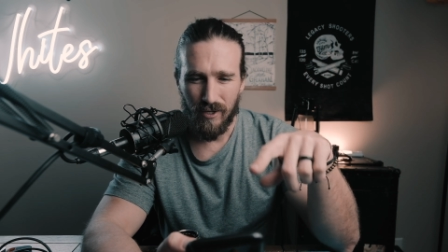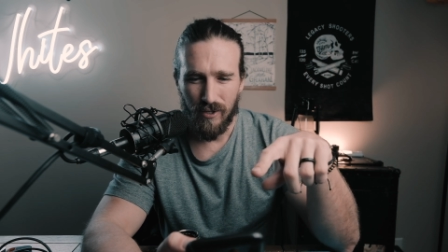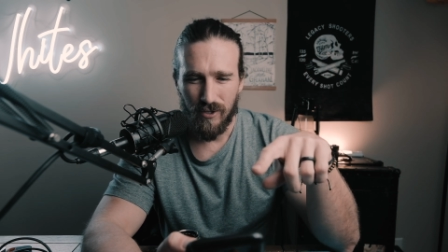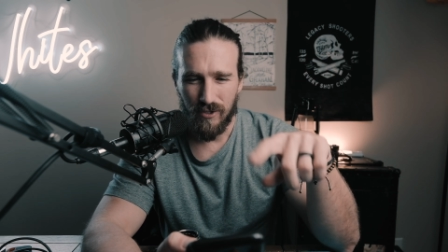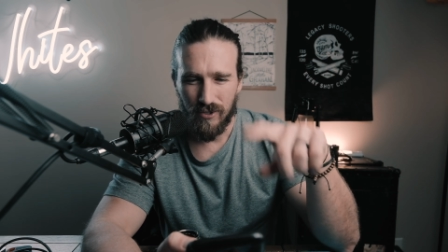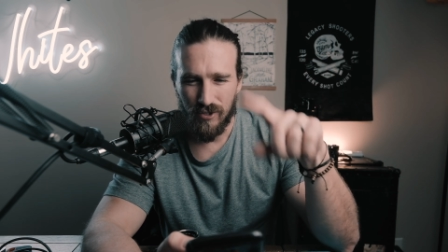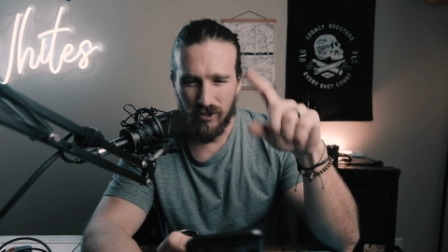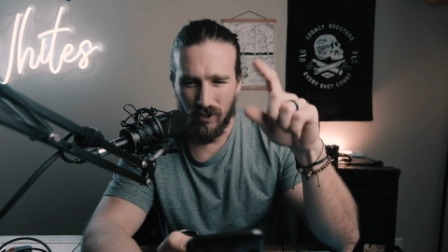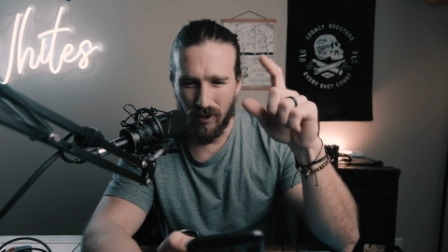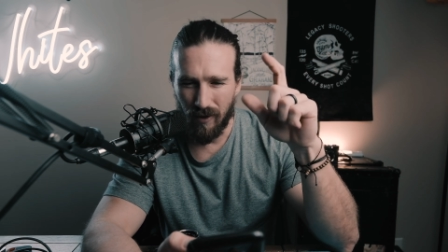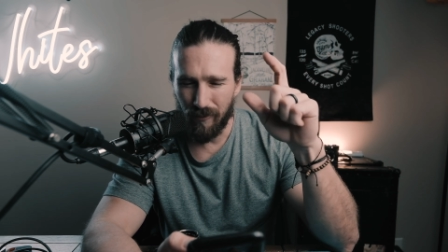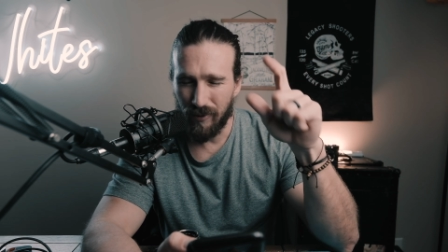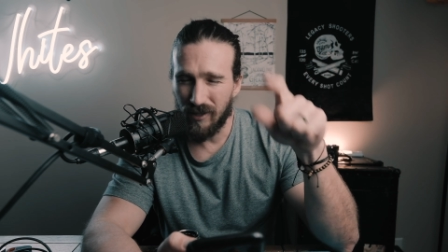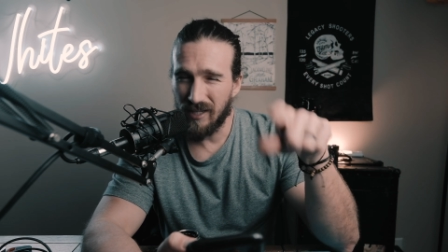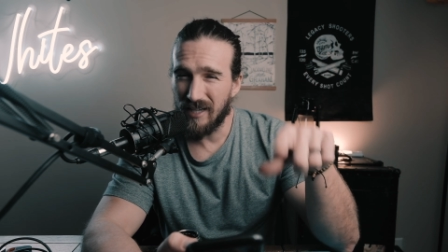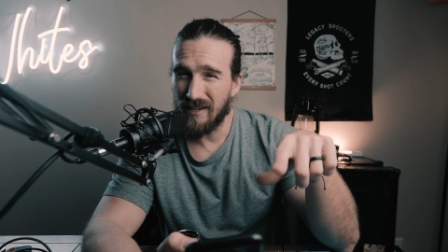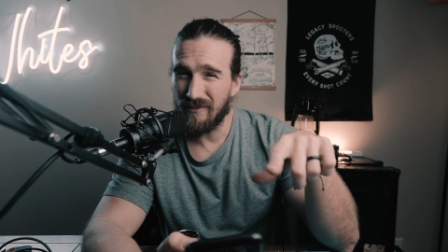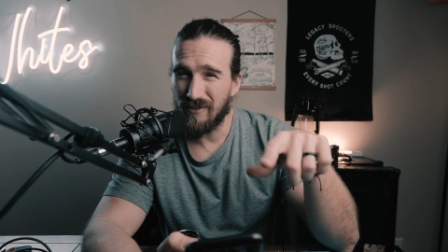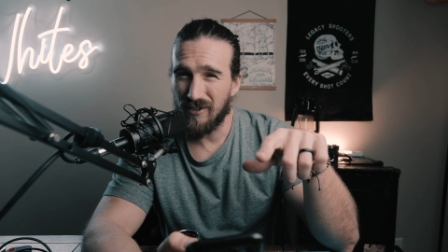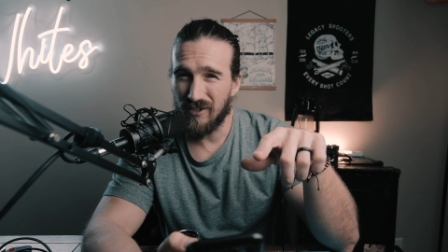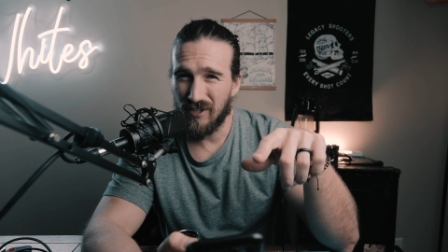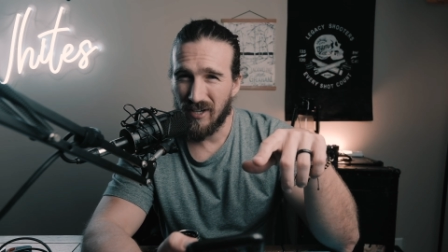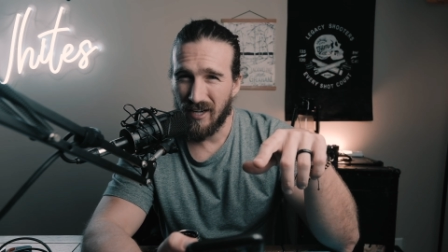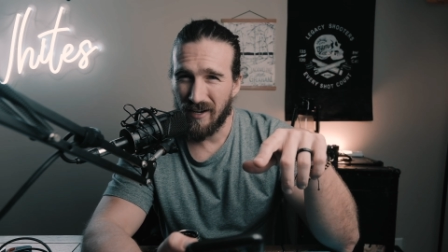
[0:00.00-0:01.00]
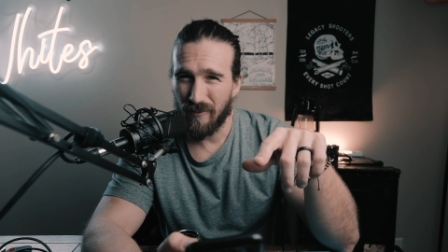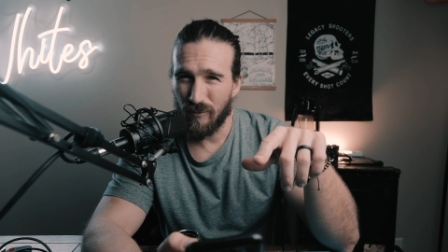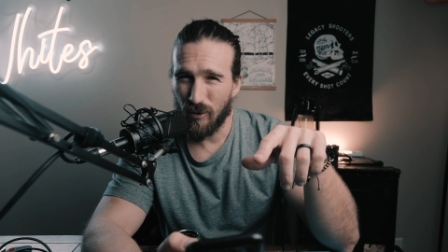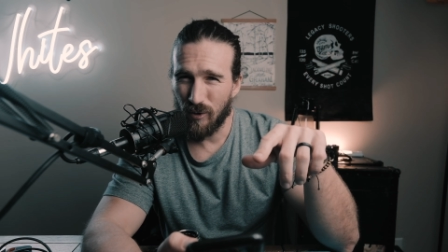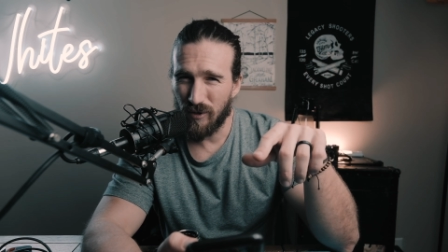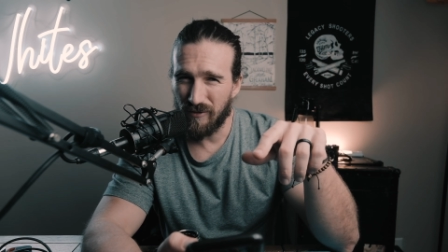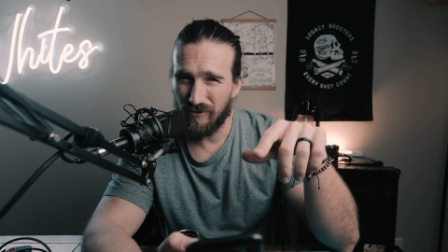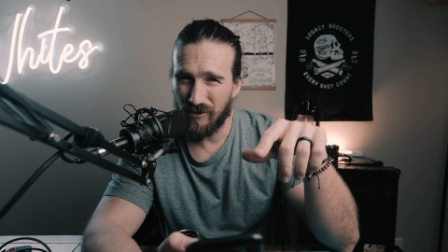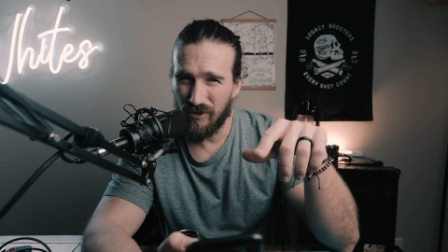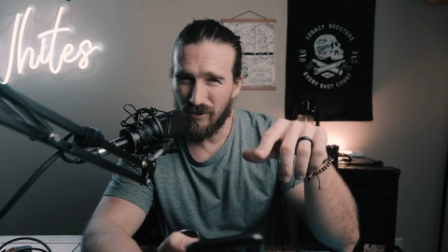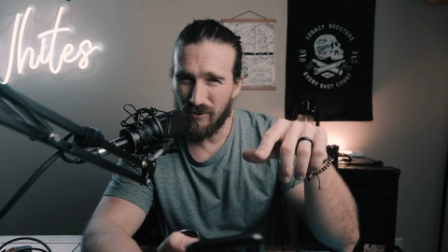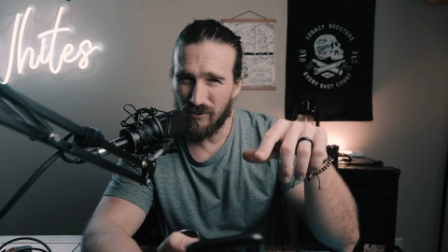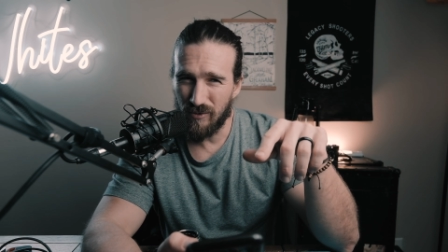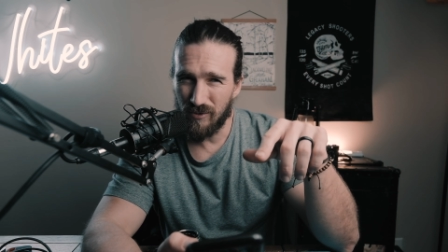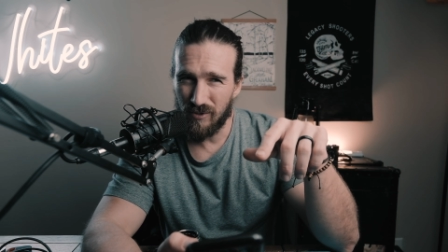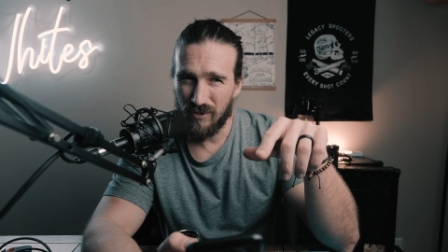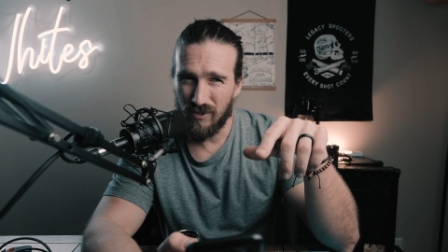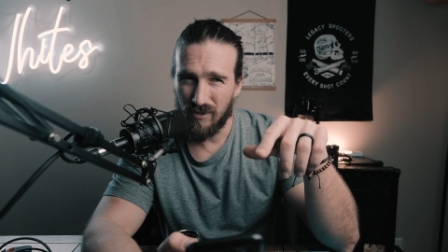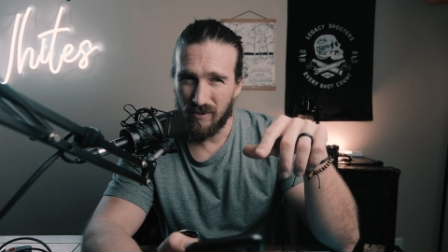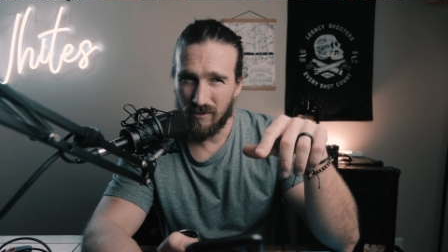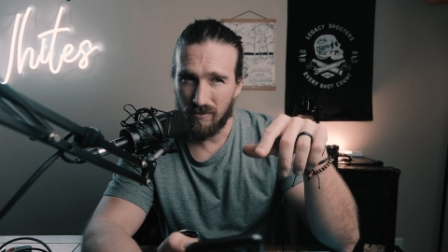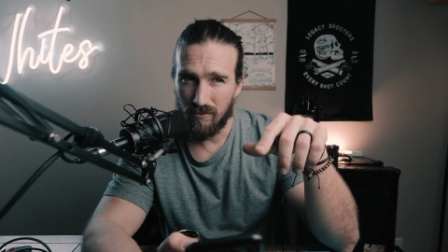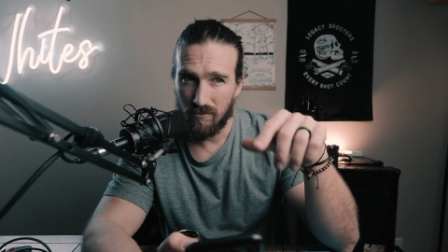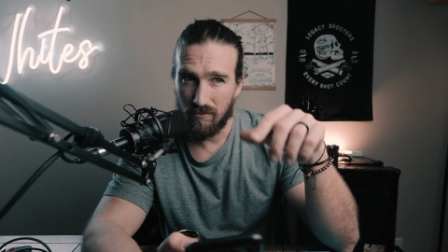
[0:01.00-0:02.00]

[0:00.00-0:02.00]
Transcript: So I believe this camera would have used,